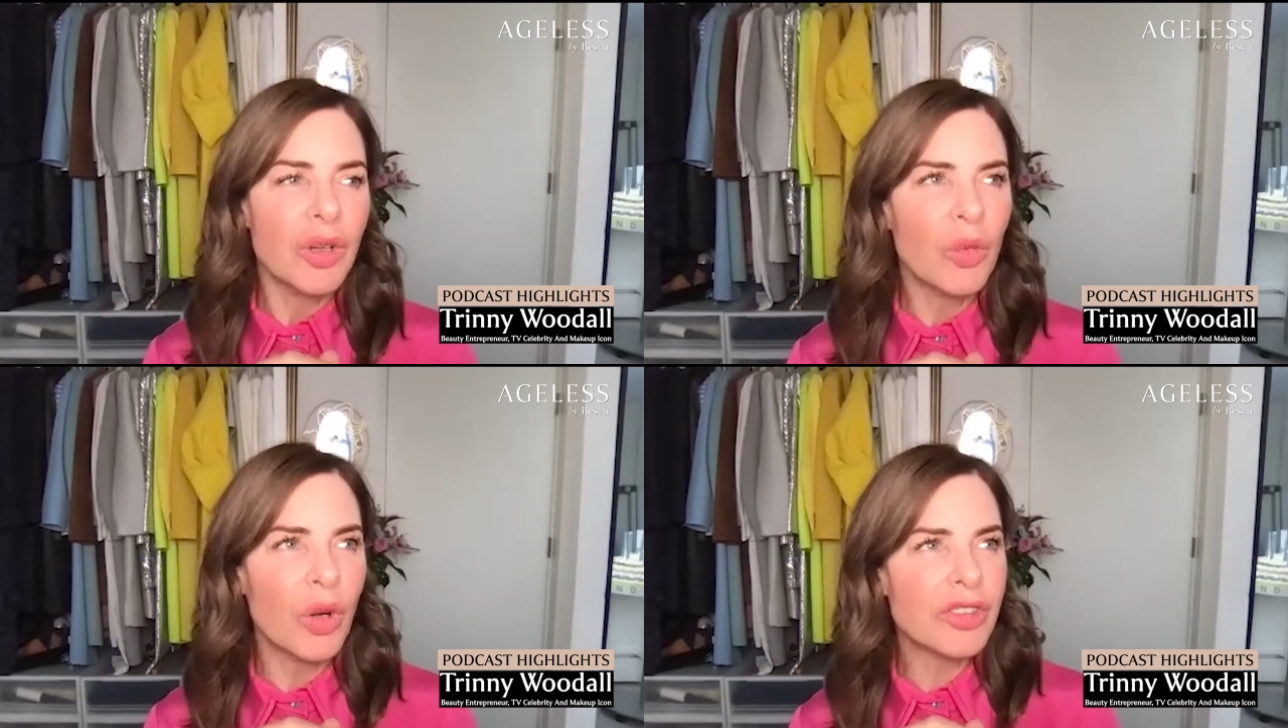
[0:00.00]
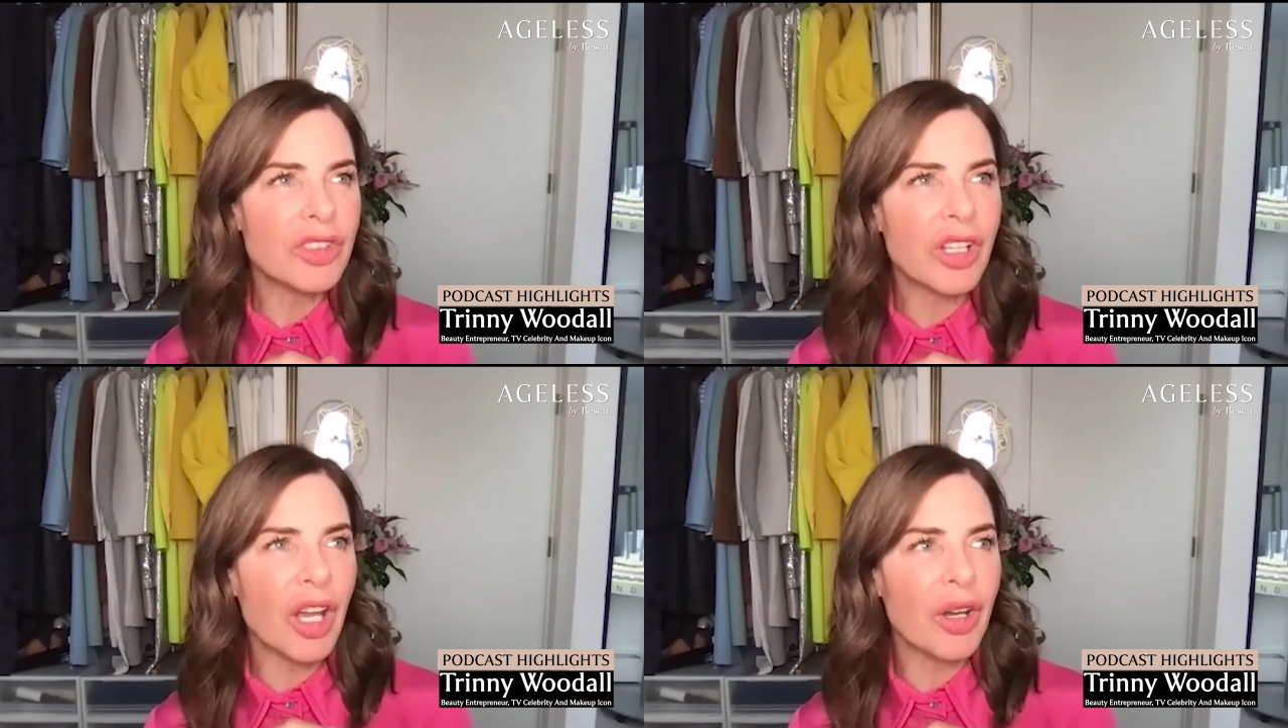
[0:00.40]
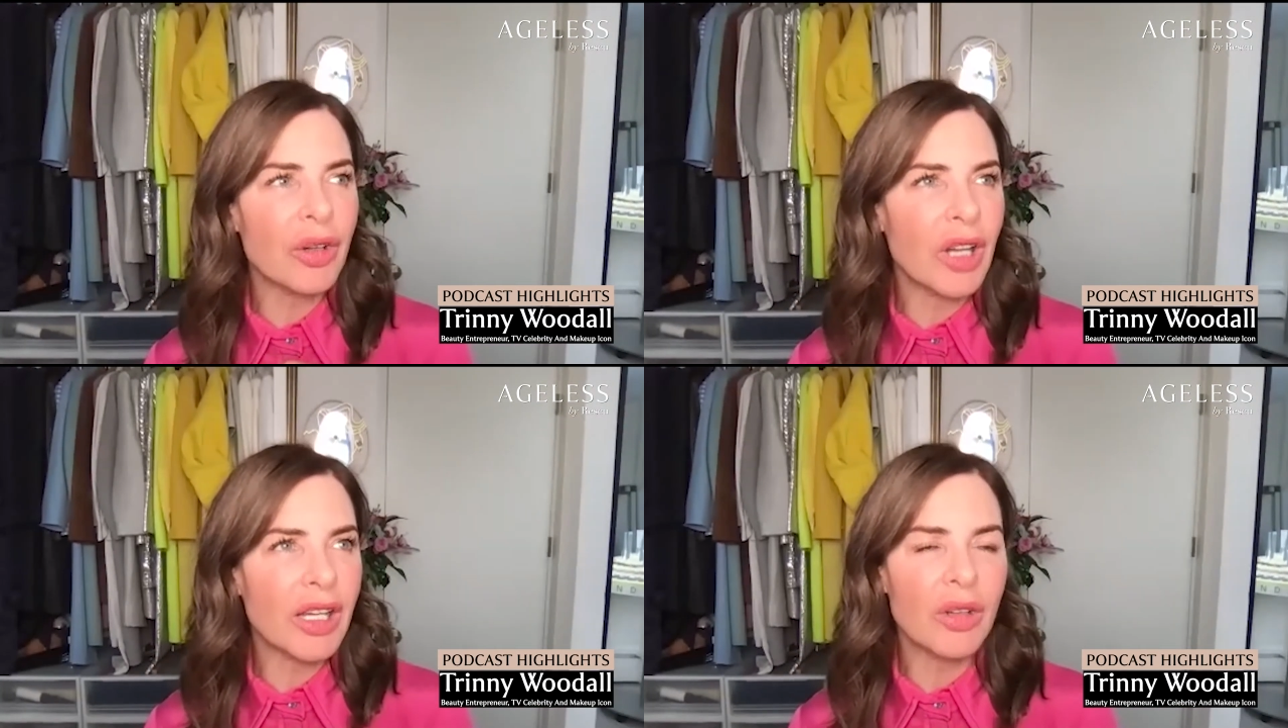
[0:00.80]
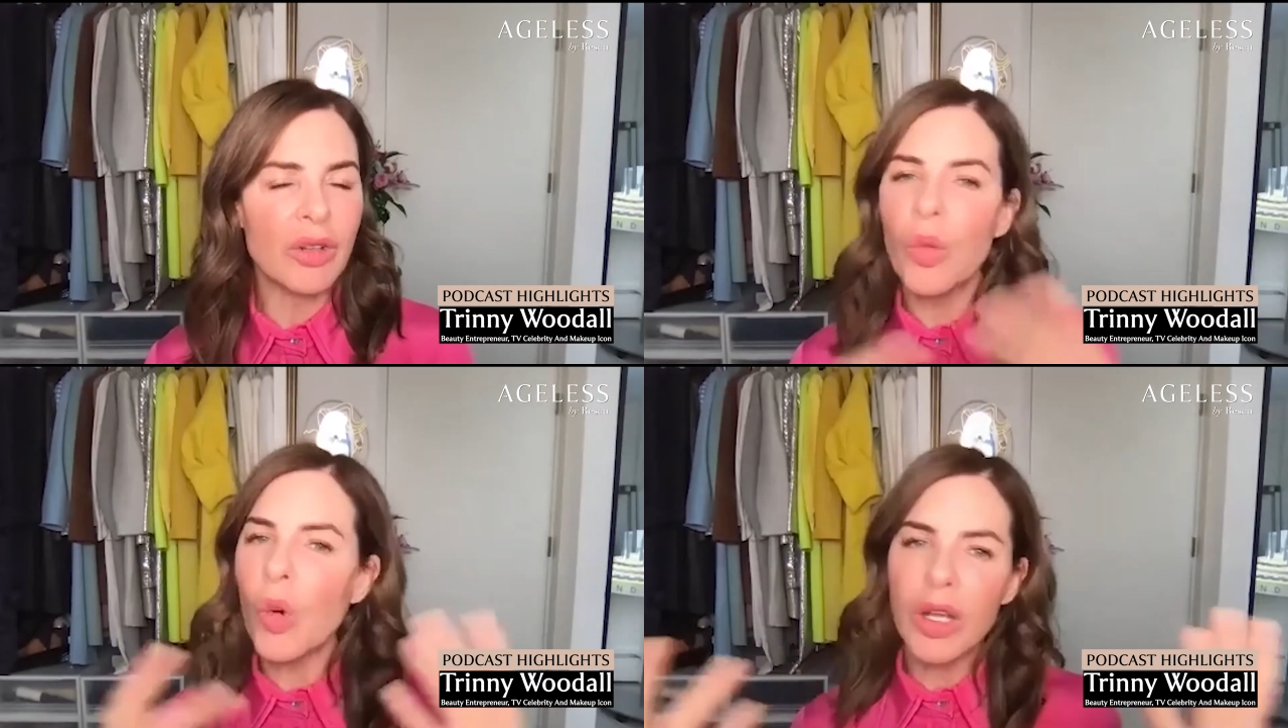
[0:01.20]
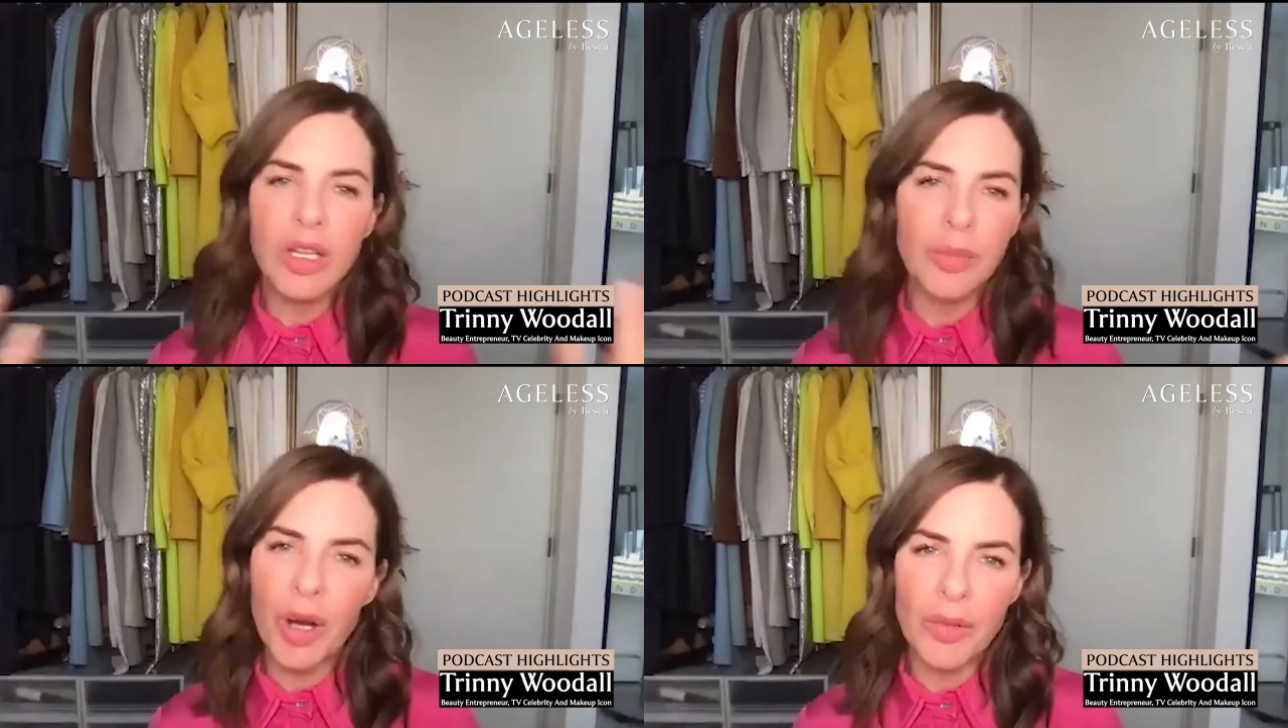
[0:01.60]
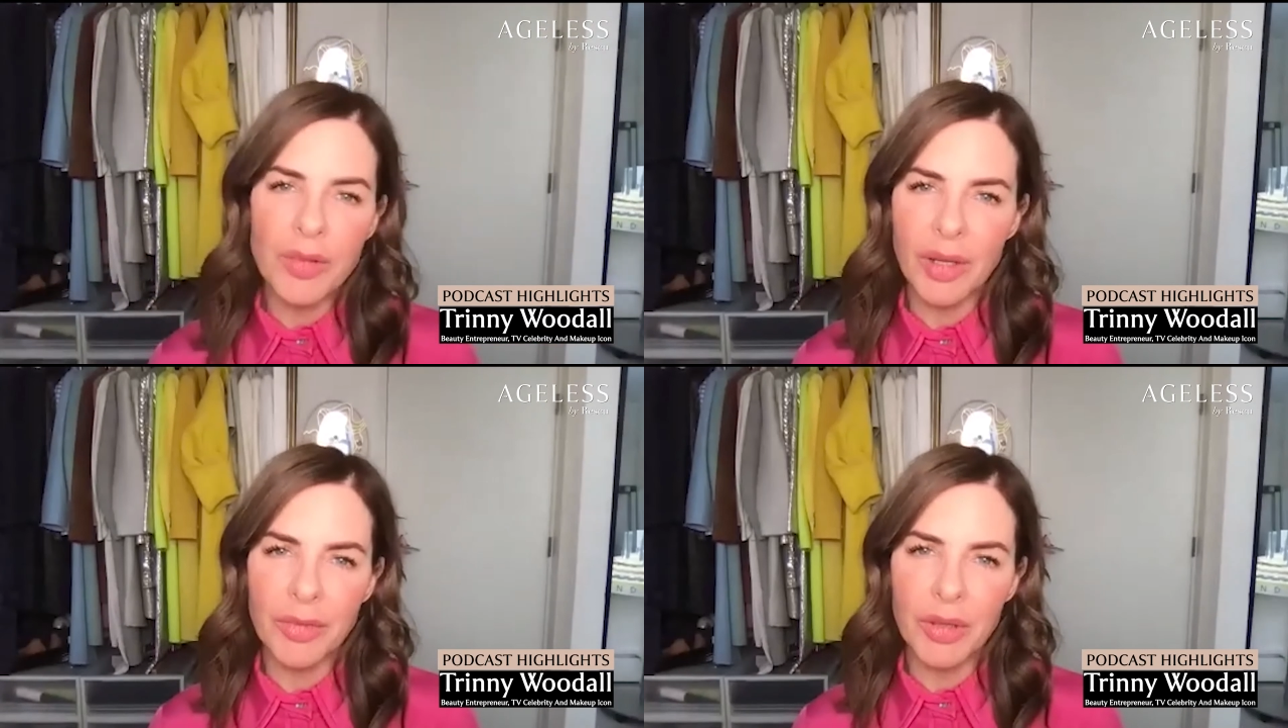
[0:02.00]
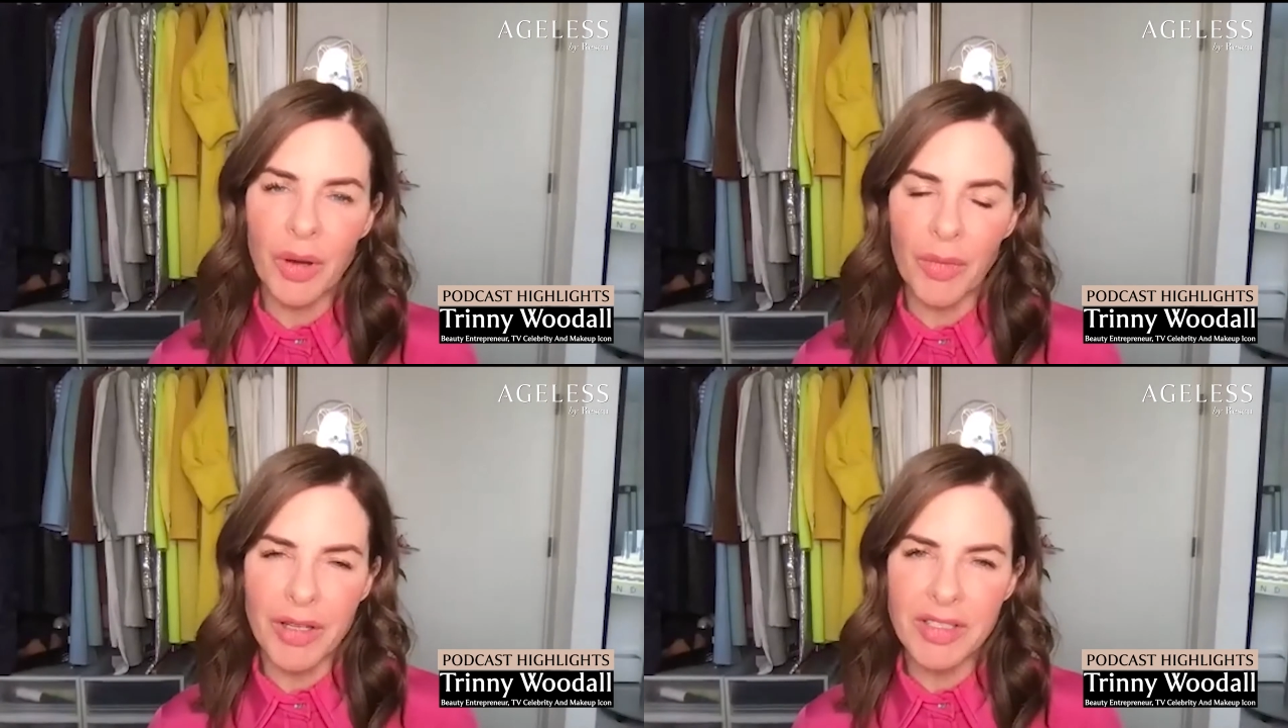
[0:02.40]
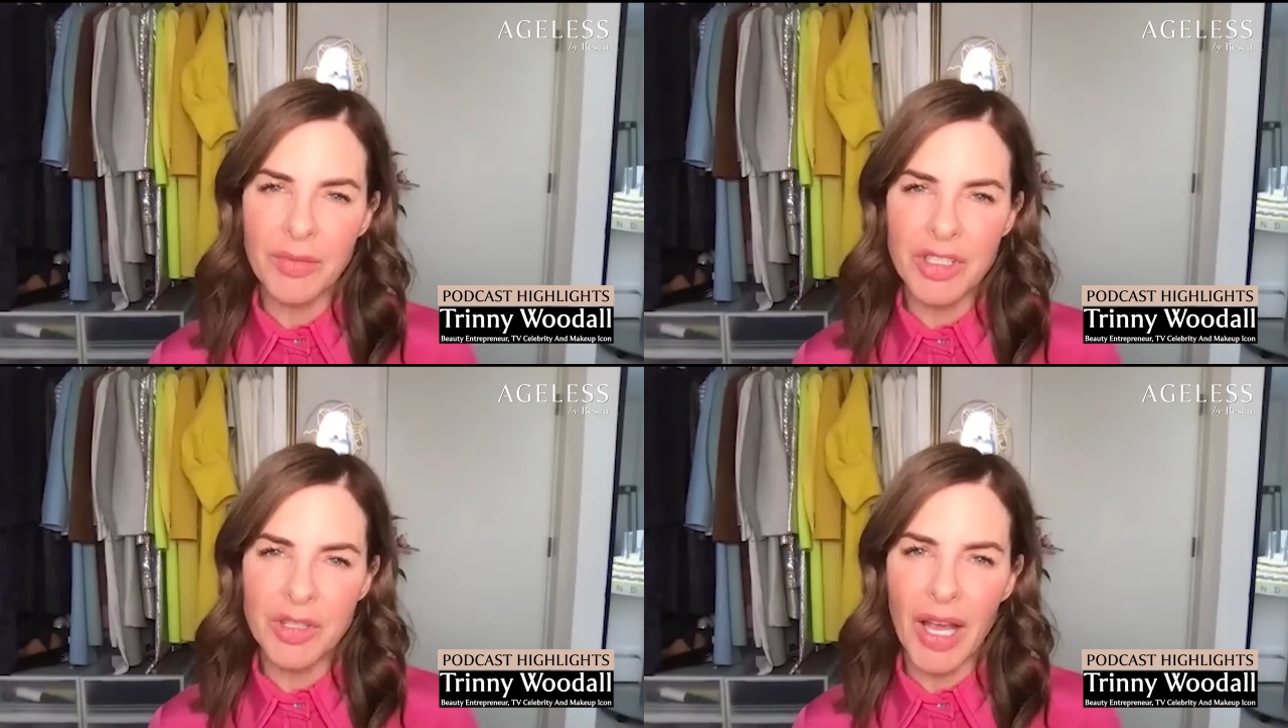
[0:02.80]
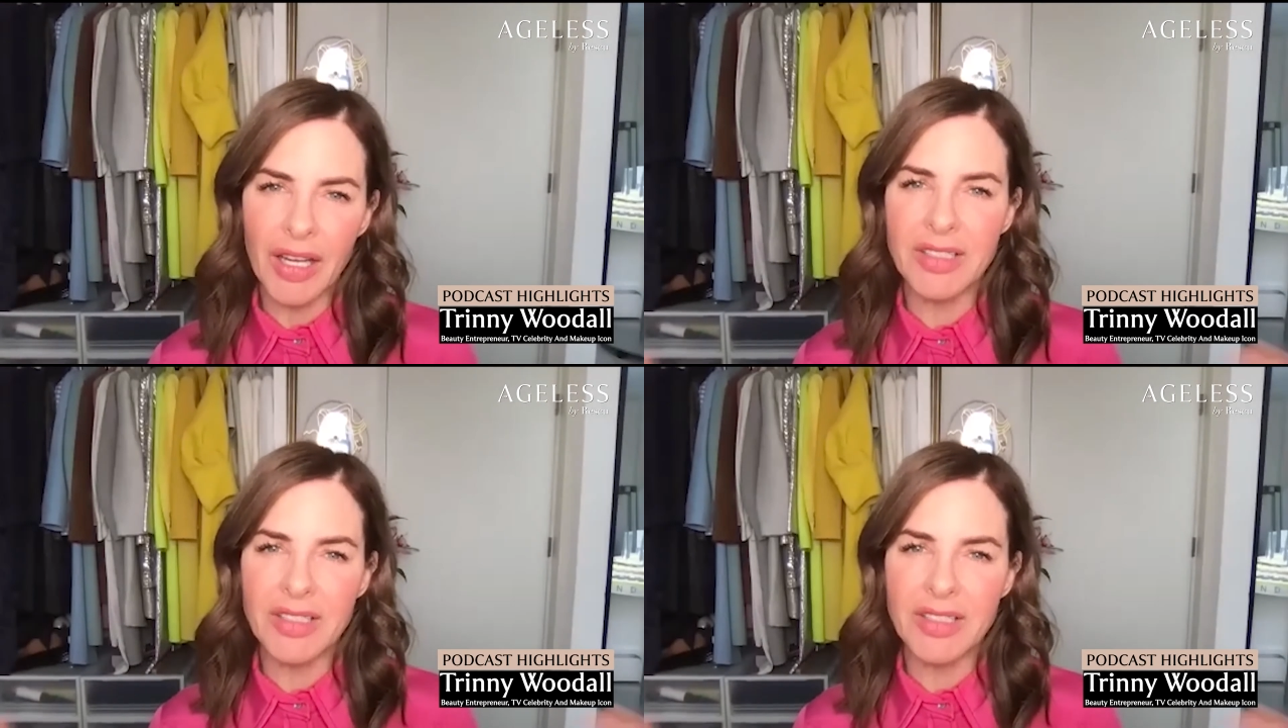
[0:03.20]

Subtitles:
want to go like on a walk in the park with somebody where my skin was bad,